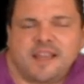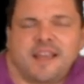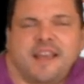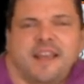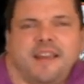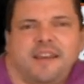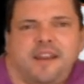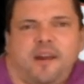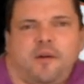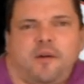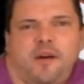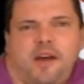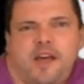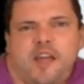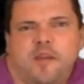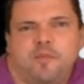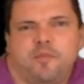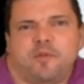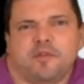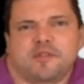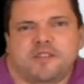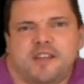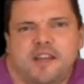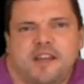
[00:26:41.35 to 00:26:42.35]
Now,
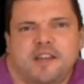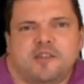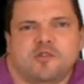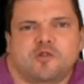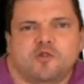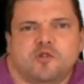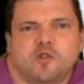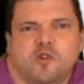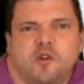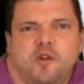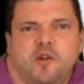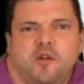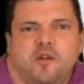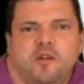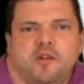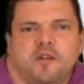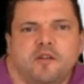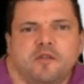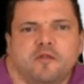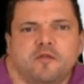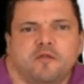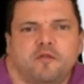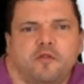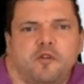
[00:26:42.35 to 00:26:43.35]
hypertension
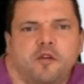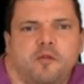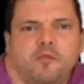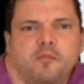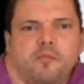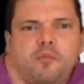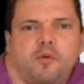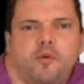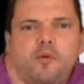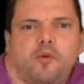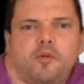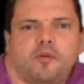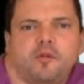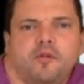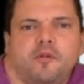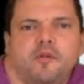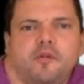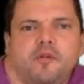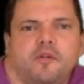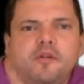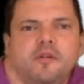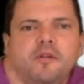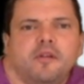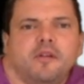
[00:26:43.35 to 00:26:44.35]
from
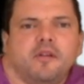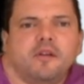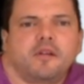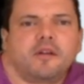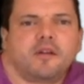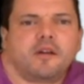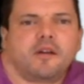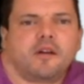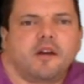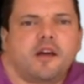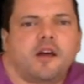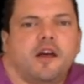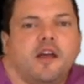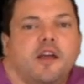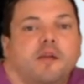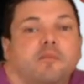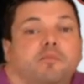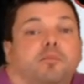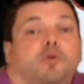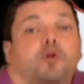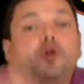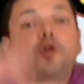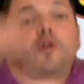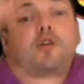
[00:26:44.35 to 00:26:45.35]
portal
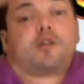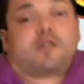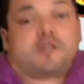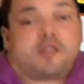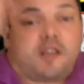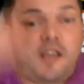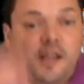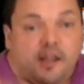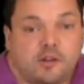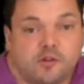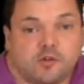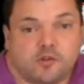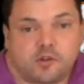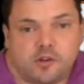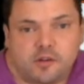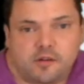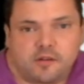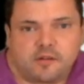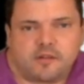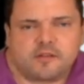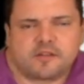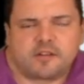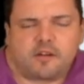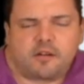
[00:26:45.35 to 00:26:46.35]

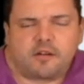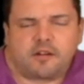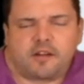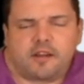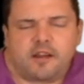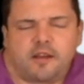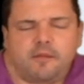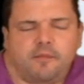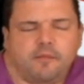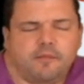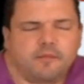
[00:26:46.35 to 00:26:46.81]
hypertension, start again.